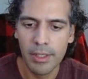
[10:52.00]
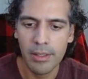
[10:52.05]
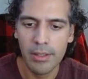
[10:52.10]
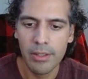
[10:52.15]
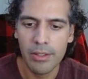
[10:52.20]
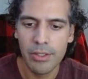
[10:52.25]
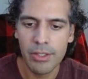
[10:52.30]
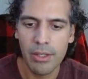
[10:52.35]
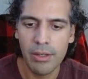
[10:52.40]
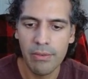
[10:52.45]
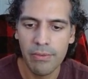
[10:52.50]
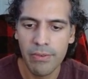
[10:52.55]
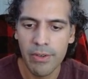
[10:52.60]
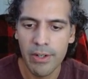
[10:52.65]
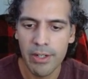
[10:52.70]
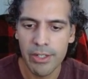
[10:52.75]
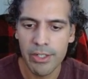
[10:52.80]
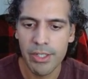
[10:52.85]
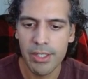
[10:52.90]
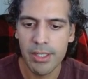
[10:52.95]
So
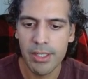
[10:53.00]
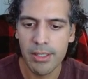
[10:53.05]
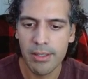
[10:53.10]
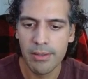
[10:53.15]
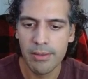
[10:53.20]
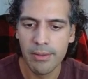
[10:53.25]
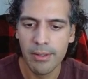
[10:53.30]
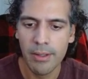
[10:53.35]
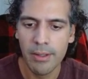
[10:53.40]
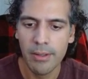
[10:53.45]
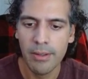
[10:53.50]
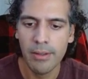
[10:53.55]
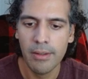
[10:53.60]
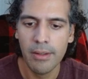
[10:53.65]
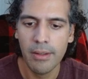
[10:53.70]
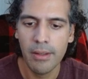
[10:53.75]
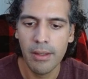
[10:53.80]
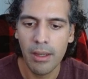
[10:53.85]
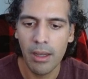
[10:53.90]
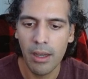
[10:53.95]
first,
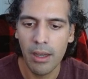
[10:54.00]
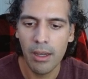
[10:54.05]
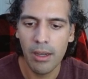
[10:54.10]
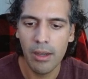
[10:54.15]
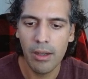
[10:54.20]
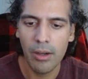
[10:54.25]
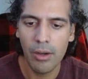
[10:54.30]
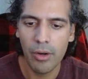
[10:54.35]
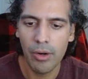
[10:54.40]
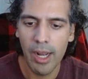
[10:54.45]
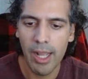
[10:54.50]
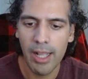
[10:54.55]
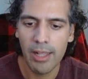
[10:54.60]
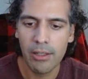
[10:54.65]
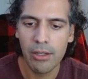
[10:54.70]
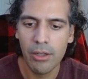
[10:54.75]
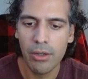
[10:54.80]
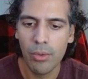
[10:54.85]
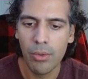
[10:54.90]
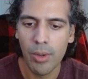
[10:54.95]
or
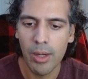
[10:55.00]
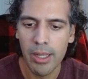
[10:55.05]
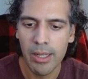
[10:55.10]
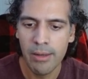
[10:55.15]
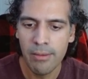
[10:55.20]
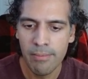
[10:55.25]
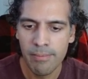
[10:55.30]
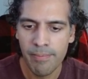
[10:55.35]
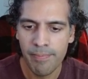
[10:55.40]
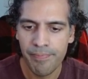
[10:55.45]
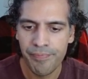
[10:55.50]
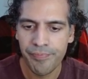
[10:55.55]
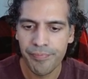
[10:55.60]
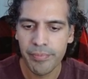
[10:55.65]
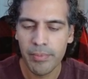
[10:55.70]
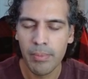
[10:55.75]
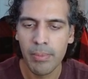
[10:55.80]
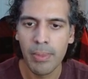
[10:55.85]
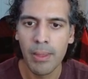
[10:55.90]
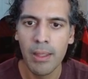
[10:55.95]
algo 1,
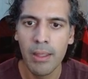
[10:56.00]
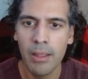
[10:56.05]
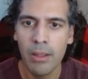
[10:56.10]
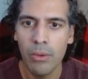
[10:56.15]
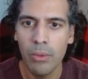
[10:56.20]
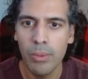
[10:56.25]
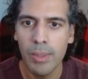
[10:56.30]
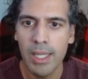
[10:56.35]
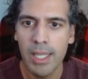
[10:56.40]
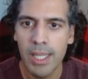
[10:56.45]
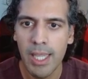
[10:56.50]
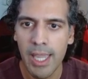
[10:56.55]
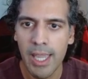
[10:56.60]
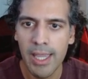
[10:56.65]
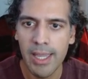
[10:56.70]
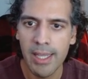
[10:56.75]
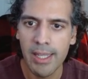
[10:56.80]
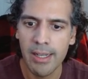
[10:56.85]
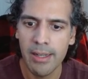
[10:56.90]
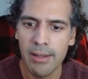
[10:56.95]
we
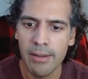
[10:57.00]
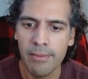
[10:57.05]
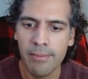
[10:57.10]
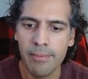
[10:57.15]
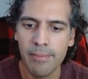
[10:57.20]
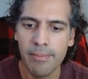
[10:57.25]
can